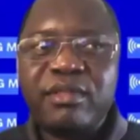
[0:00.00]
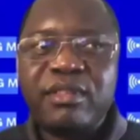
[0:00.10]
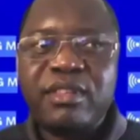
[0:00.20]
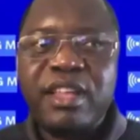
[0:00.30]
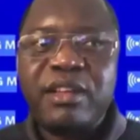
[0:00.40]

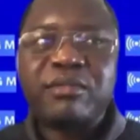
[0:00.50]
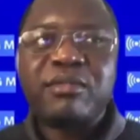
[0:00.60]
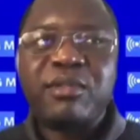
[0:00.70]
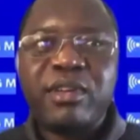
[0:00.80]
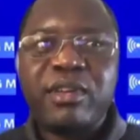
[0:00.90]
then
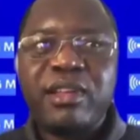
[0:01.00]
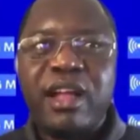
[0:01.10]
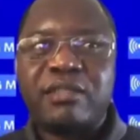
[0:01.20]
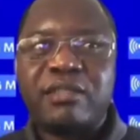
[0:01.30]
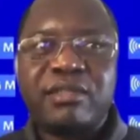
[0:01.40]
looking
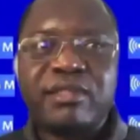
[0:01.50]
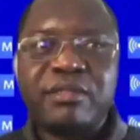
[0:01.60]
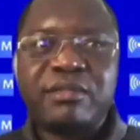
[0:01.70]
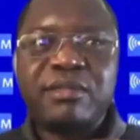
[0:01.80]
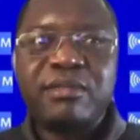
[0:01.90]
at
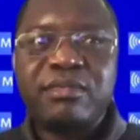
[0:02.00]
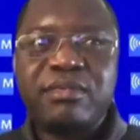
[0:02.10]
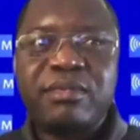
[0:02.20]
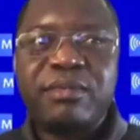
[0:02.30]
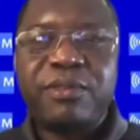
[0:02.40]
that
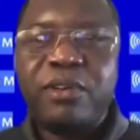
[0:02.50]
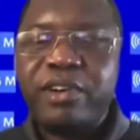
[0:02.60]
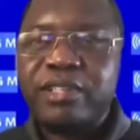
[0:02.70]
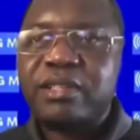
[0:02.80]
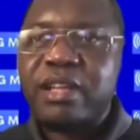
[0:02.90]

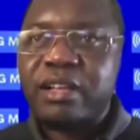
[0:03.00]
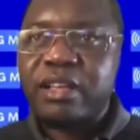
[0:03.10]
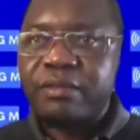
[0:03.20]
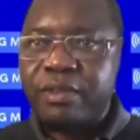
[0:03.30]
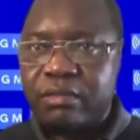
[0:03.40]
fundraising that
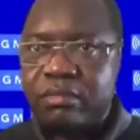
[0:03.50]
evening,